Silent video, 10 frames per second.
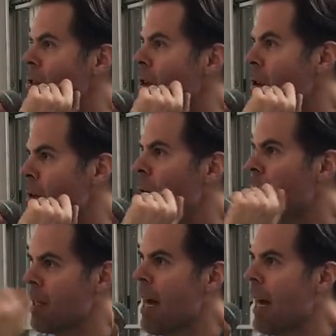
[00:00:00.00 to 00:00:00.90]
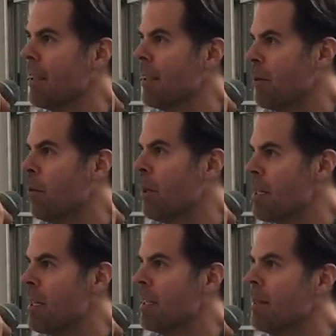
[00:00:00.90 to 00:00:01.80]
so you know exactly
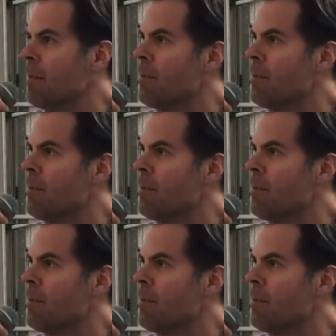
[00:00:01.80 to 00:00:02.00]
what's in it.